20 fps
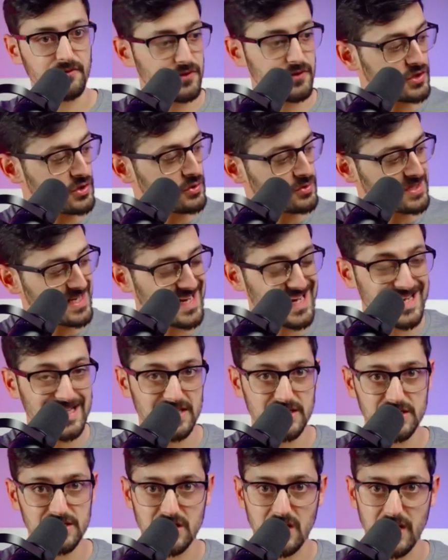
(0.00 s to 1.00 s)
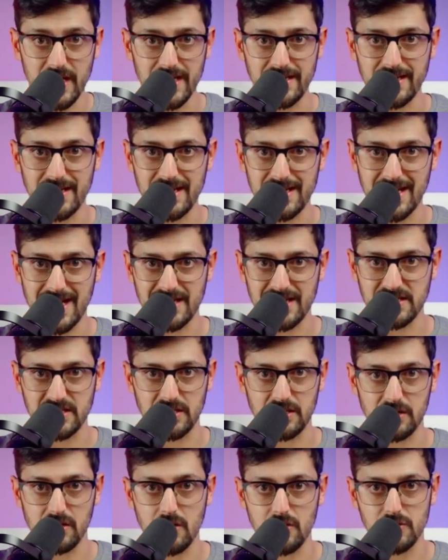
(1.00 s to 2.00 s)
for use inside a NAS
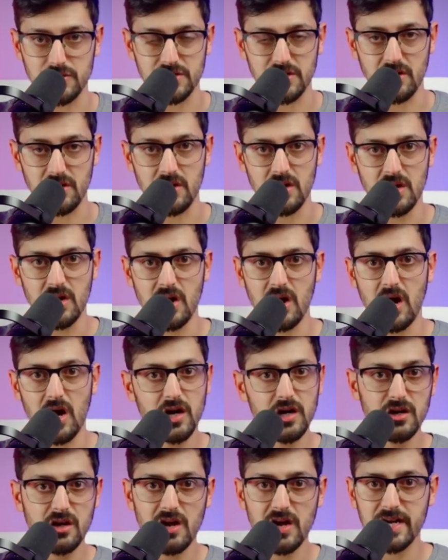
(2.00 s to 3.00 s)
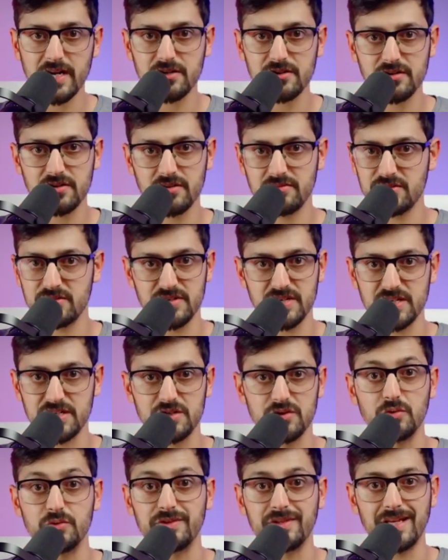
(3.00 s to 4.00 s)
enclosure, unlike
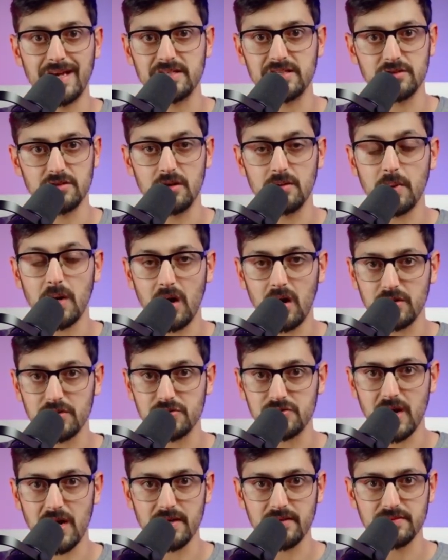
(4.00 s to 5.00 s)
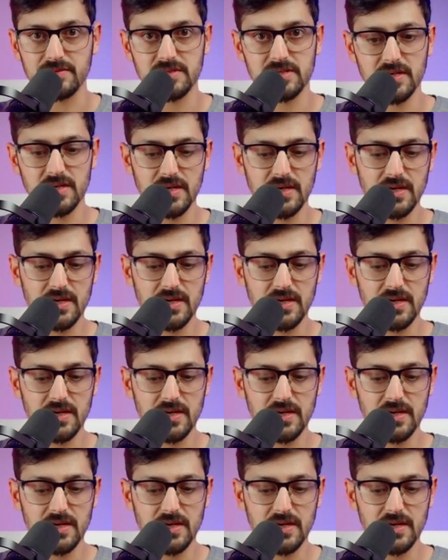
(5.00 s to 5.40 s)
traditional desktop hard drives.